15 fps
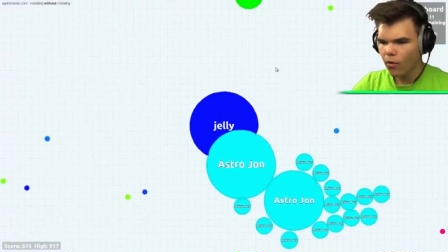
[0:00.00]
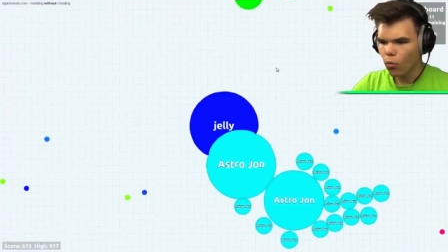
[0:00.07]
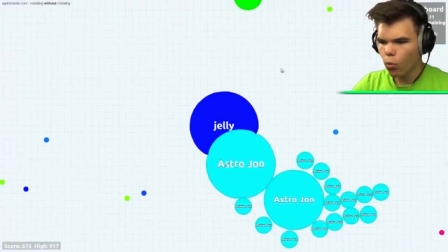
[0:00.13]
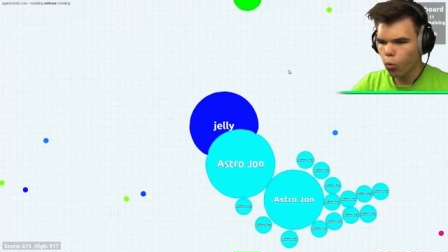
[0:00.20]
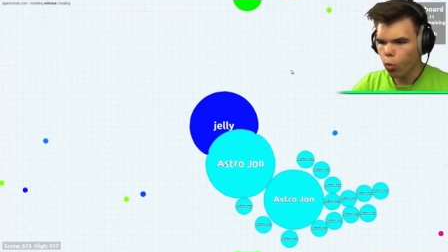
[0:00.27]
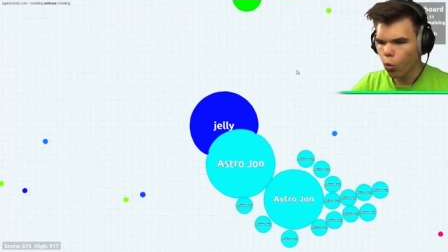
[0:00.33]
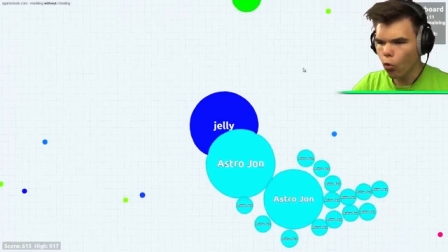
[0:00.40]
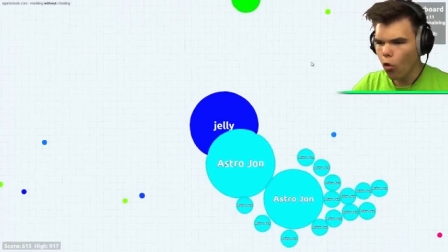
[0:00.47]

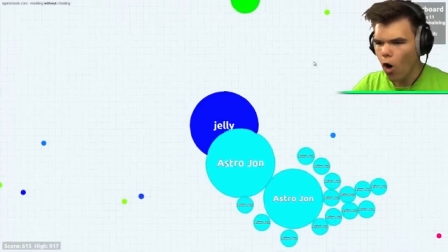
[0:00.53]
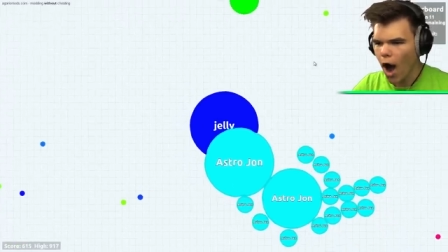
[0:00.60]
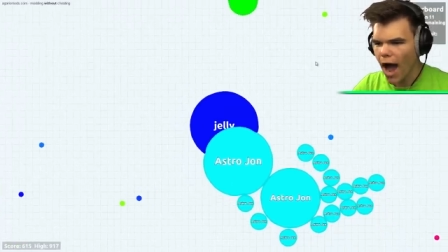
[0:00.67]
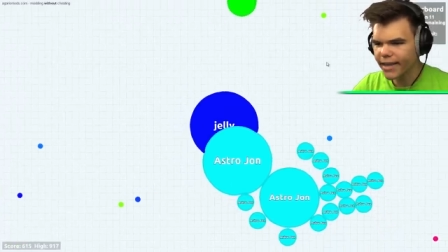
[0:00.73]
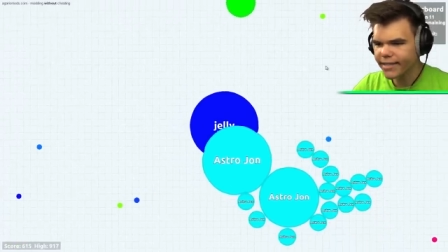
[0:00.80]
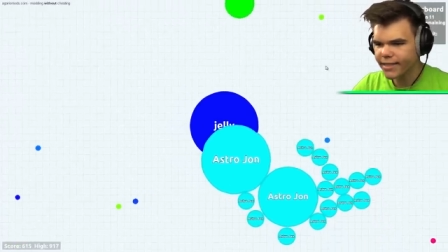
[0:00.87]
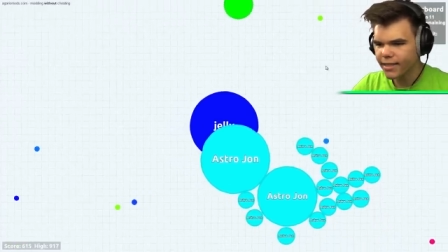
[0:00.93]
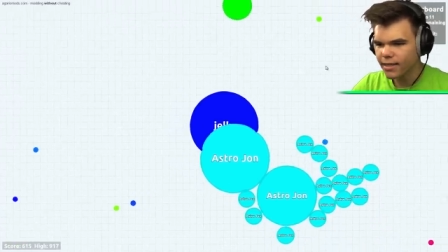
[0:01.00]

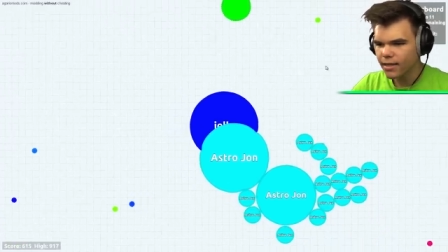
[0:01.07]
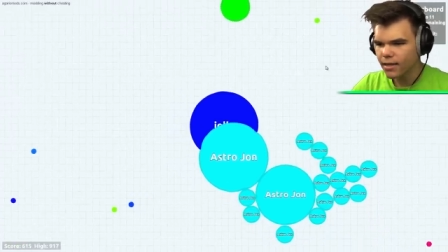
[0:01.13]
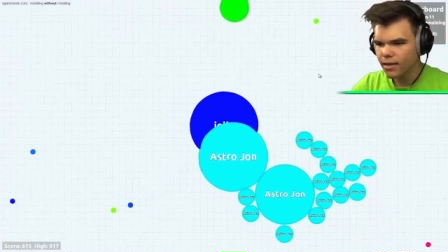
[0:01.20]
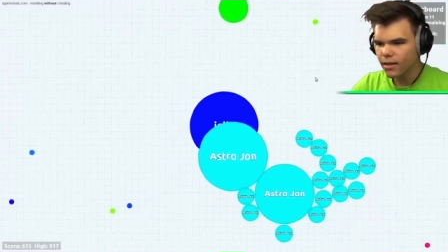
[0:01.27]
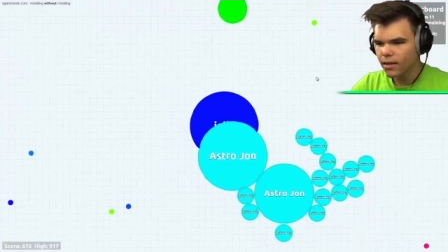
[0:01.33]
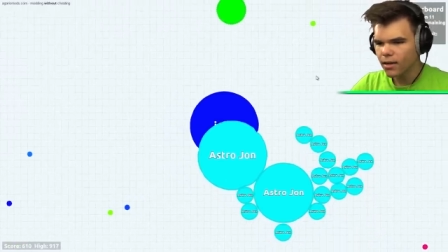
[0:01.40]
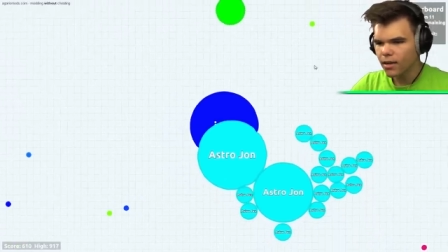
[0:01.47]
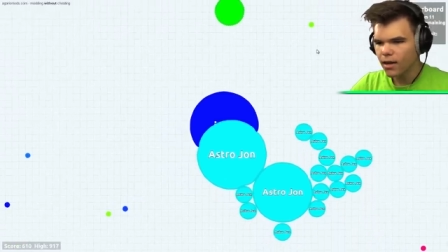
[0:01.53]
What?
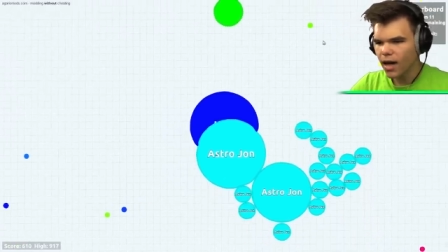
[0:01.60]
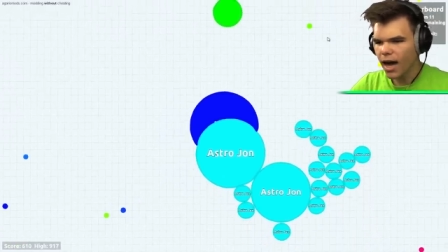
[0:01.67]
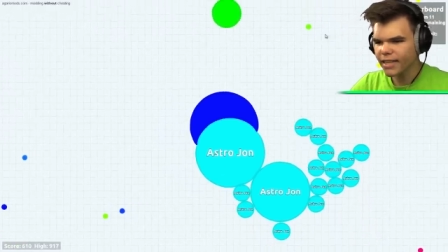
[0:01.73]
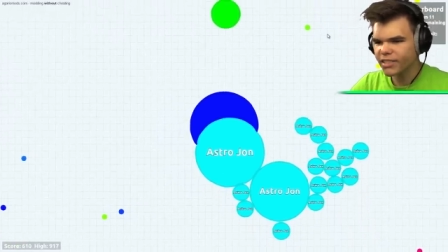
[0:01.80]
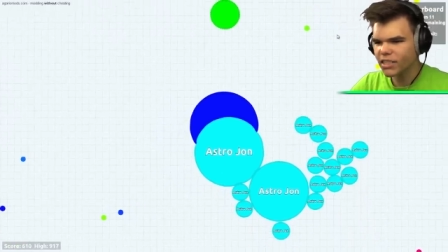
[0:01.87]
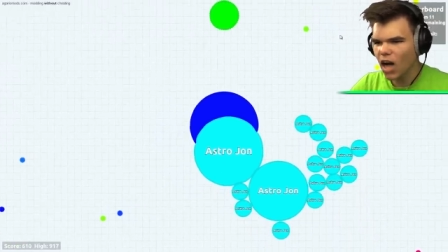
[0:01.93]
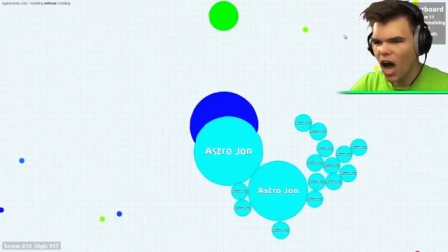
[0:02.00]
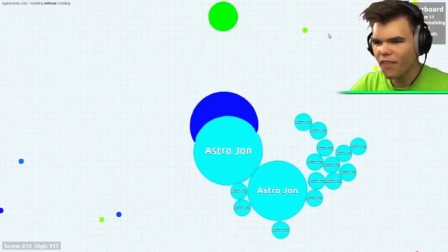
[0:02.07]
I
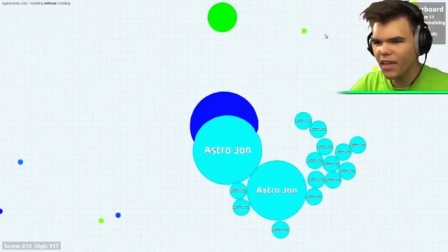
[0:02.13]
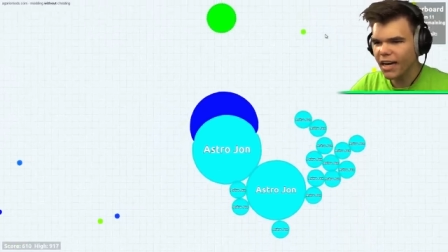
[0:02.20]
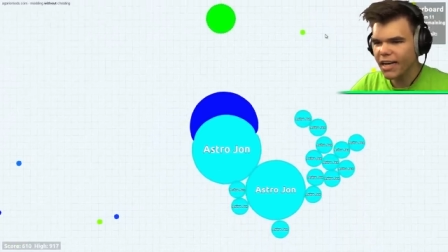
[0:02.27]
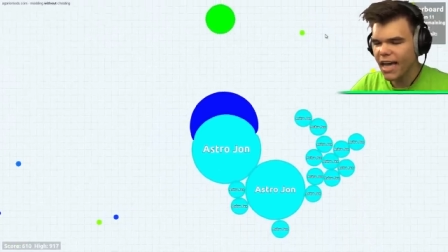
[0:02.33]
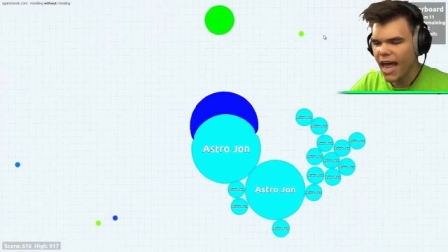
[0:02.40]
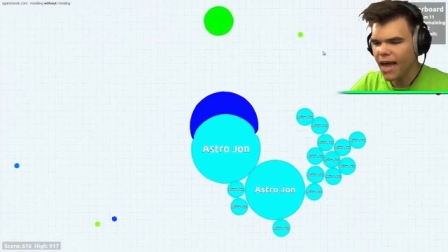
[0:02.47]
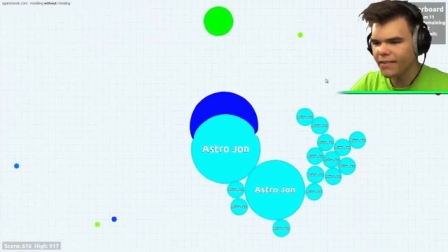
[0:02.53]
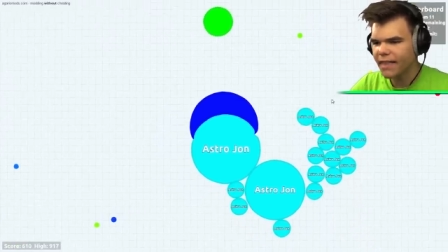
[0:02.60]
saw that
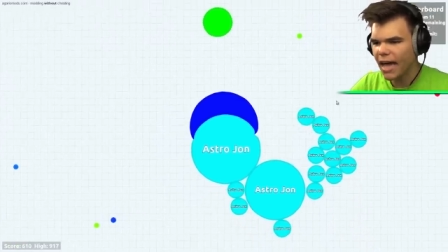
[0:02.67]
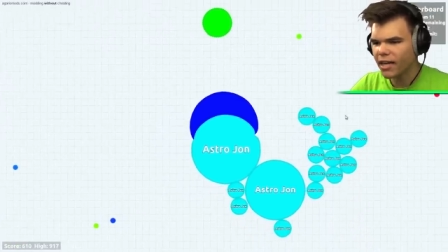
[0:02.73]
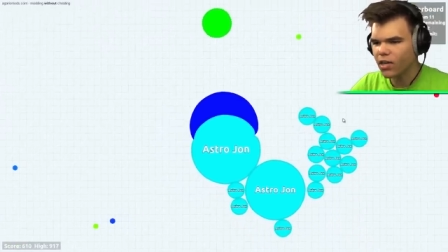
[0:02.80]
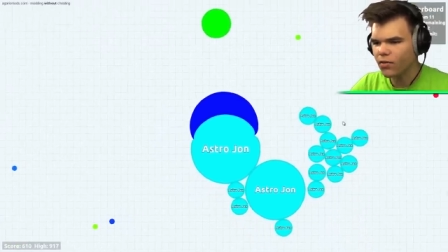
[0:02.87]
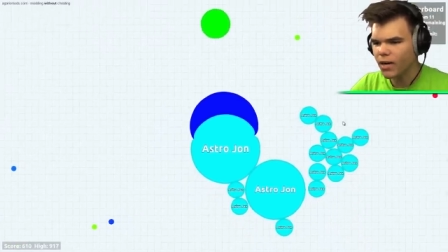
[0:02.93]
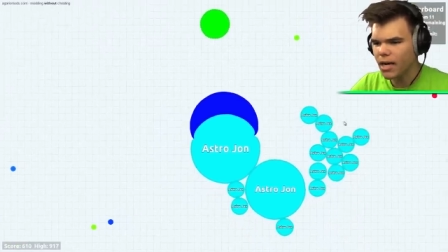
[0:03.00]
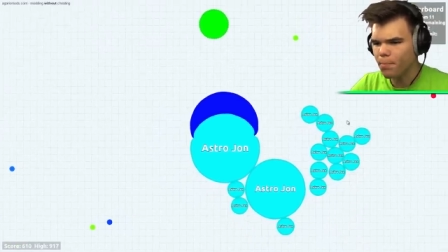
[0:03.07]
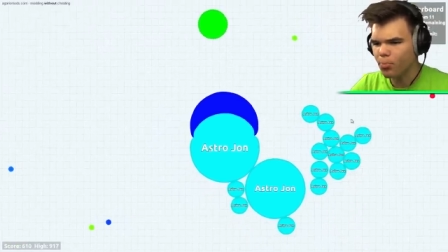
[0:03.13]
he ate that
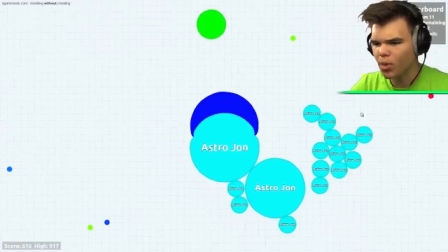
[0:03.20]
green